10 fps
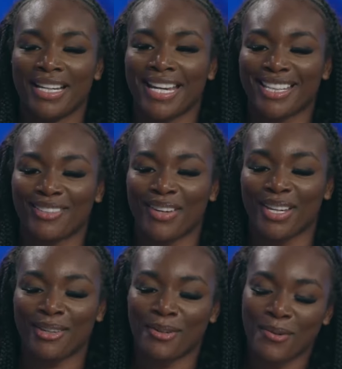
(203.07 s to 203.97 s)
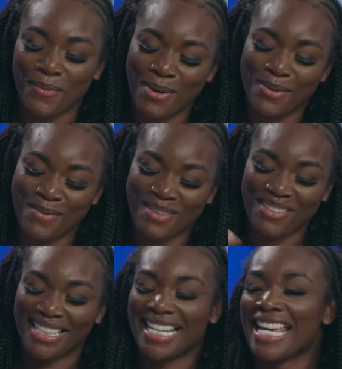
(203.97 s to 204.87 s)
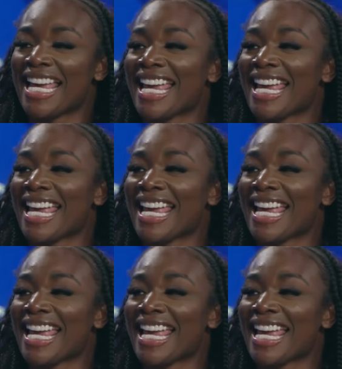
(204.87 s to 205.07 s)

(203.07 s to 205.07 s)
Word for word: in the venue, whoop, whoop.